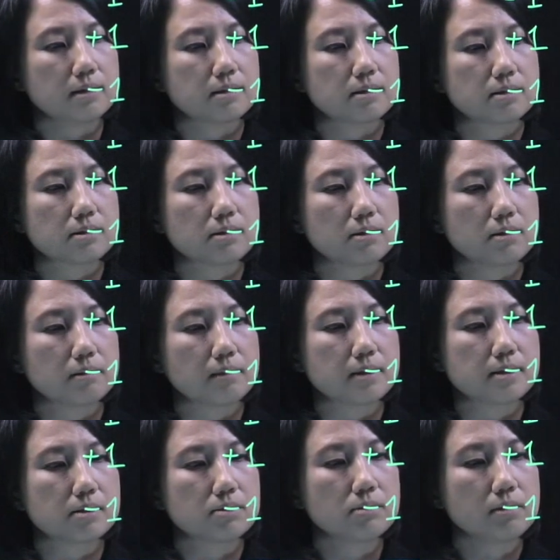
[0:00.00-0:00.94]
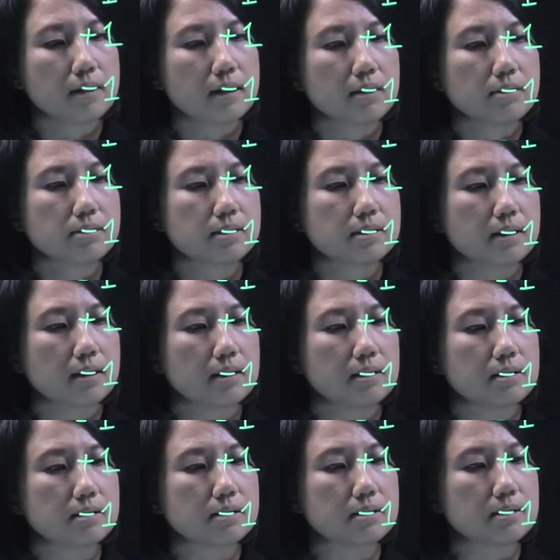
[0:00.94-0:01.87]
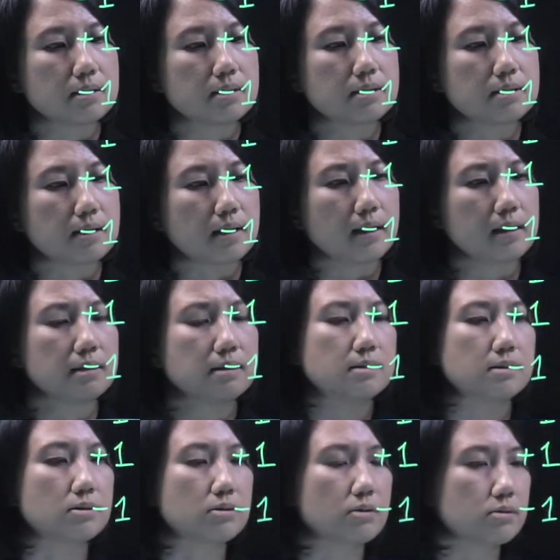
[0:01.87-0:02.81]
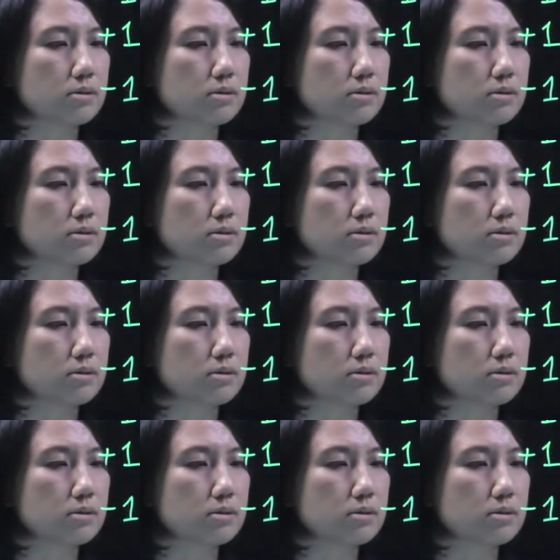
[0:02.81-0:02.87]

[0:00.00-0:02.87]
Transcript: So my 0L state is this state 0,